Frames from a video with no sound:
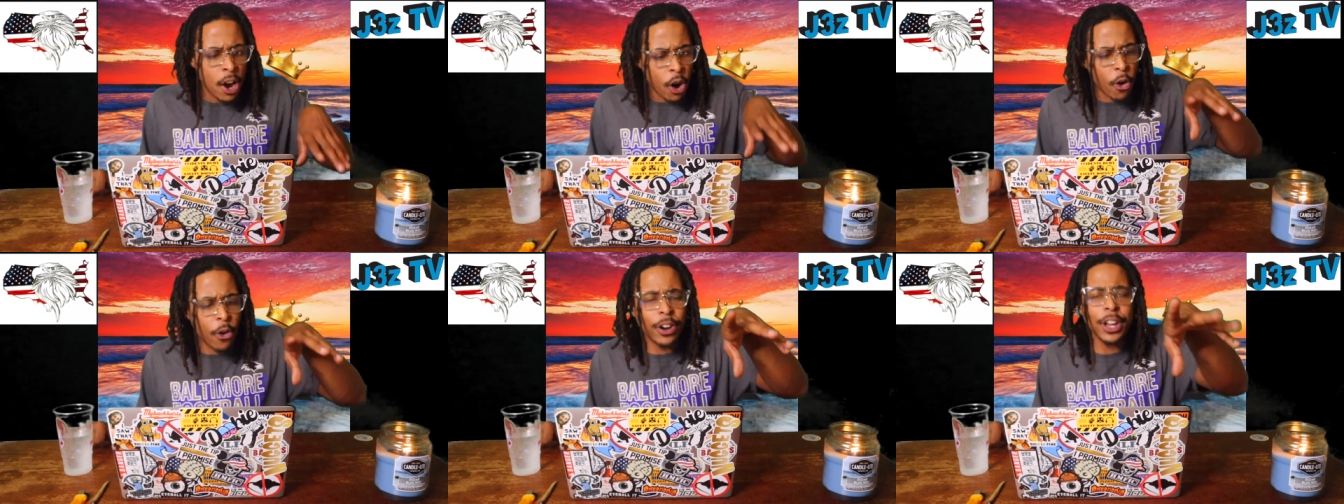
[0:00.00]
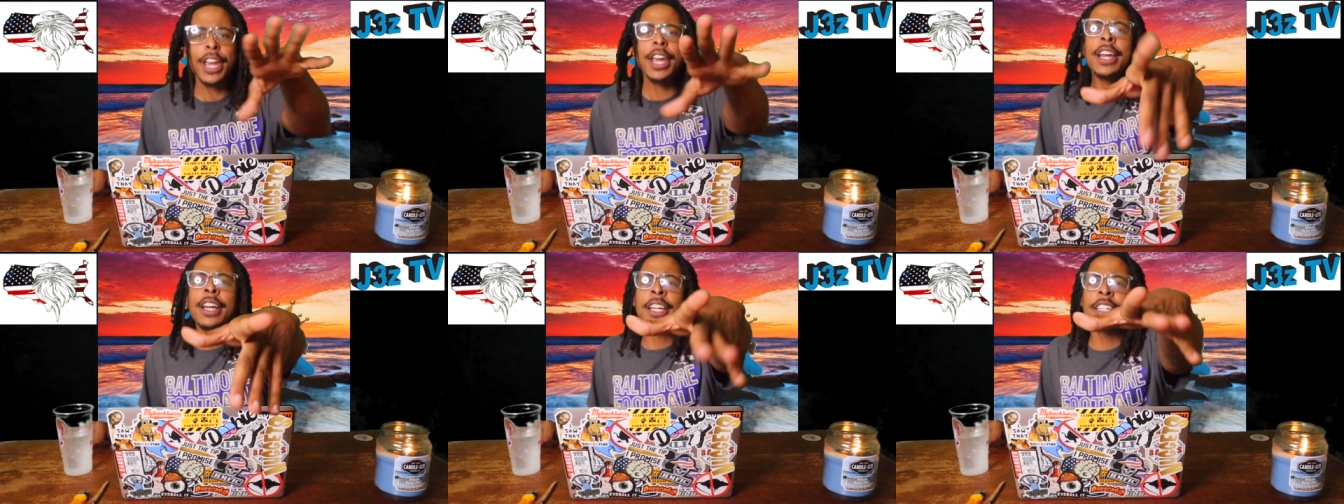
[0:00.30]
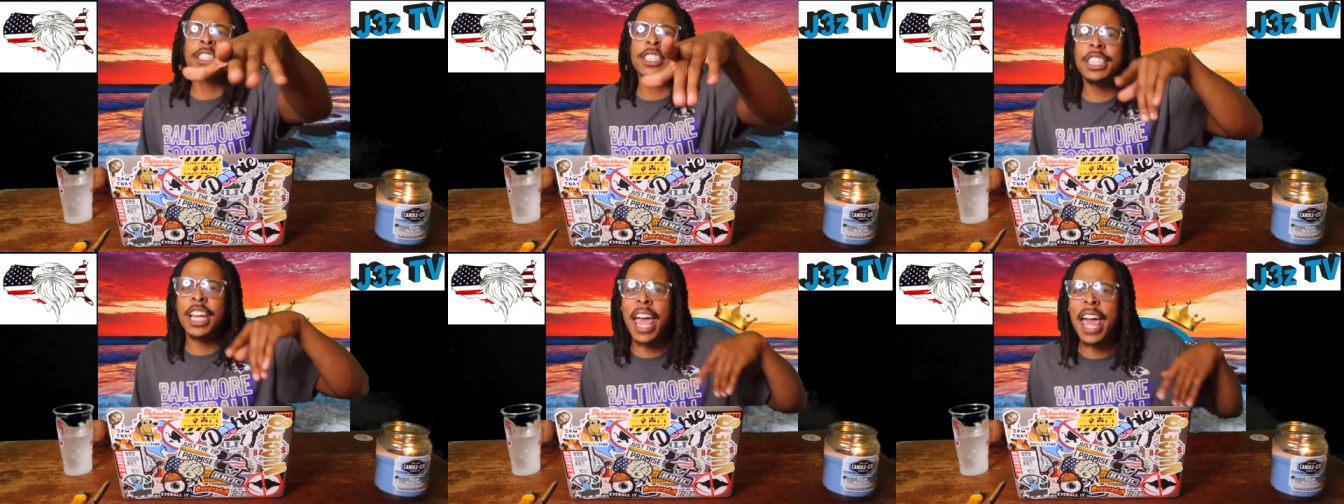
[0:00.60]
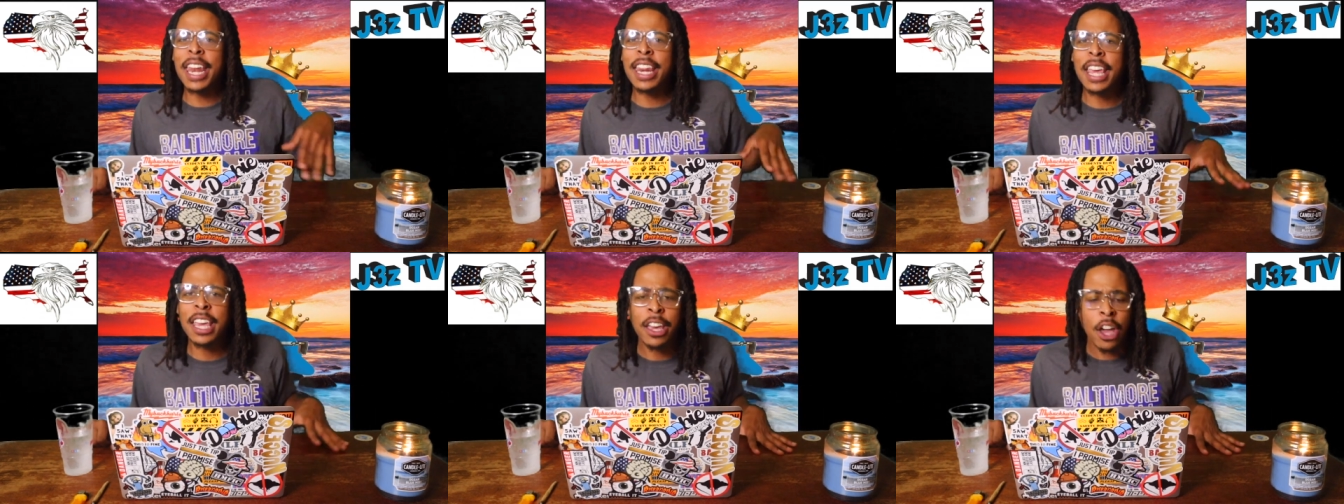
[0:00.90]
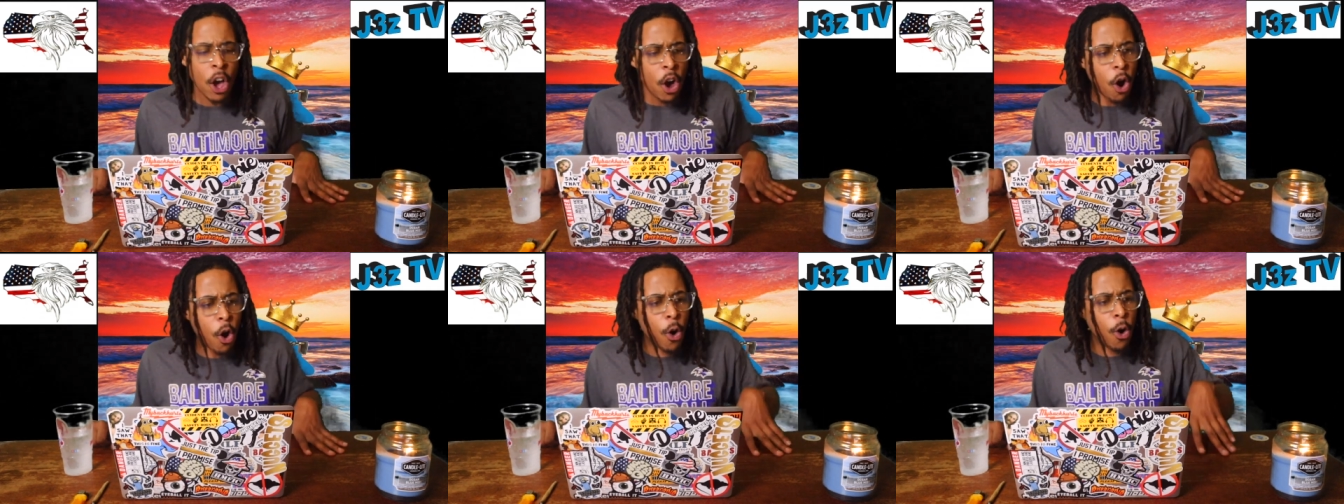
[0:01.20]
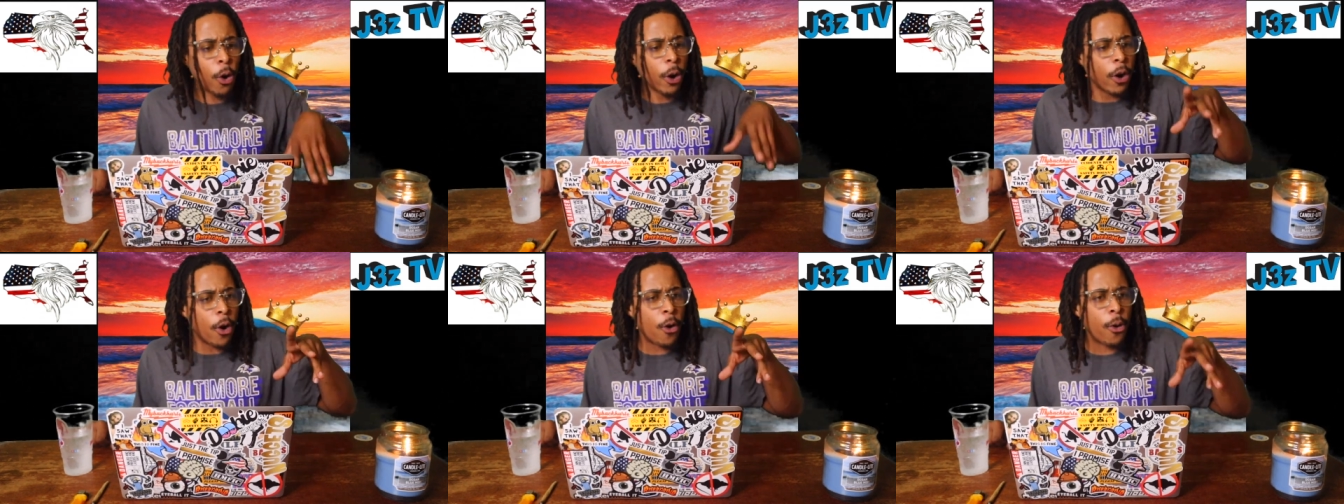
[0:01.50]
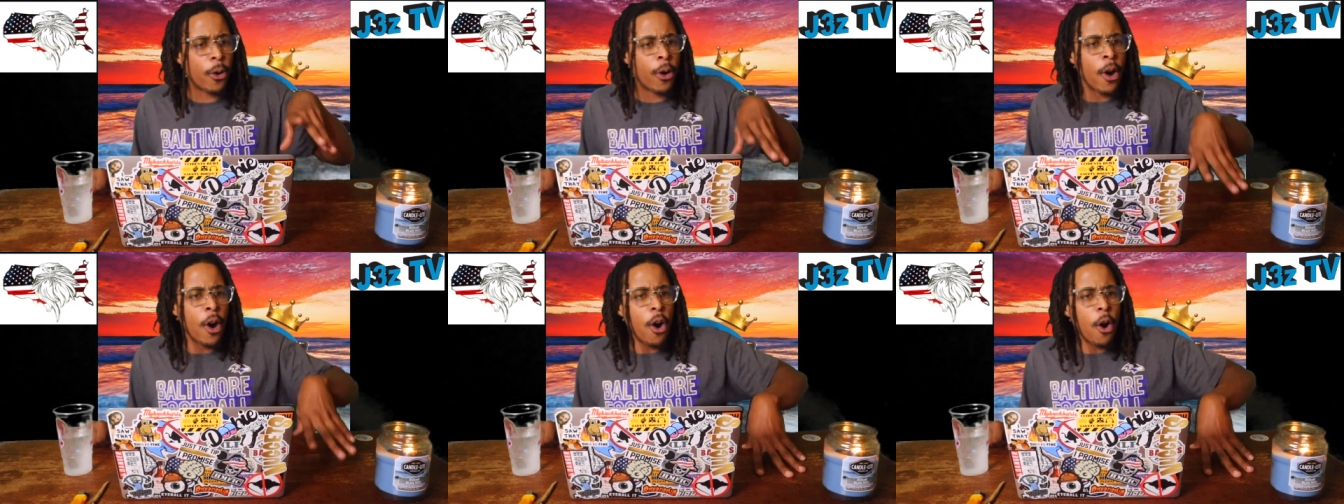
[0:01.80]
or energetic or,
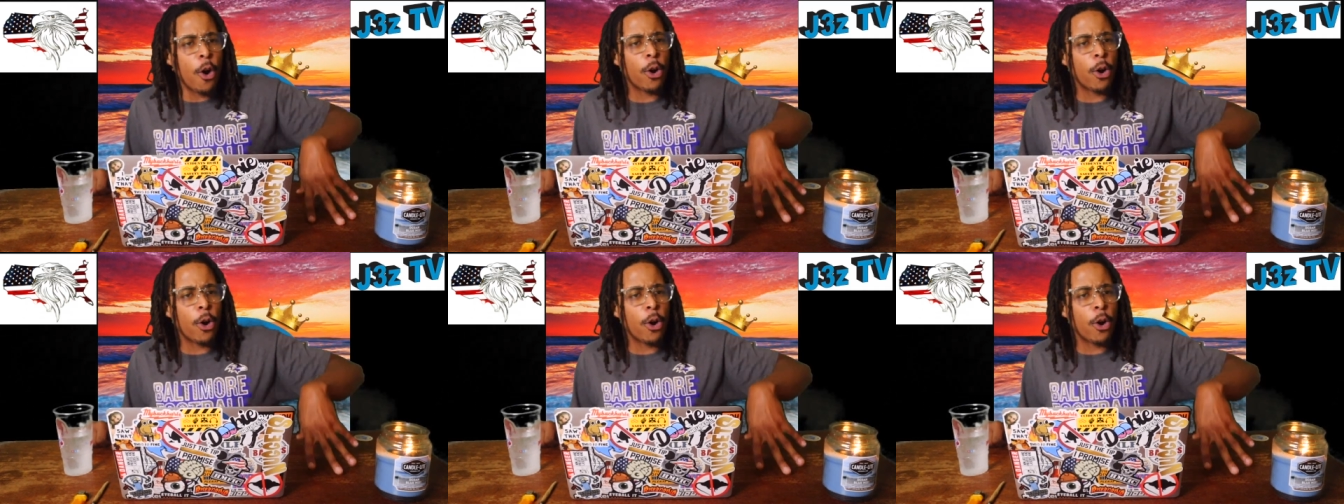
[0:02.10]
or,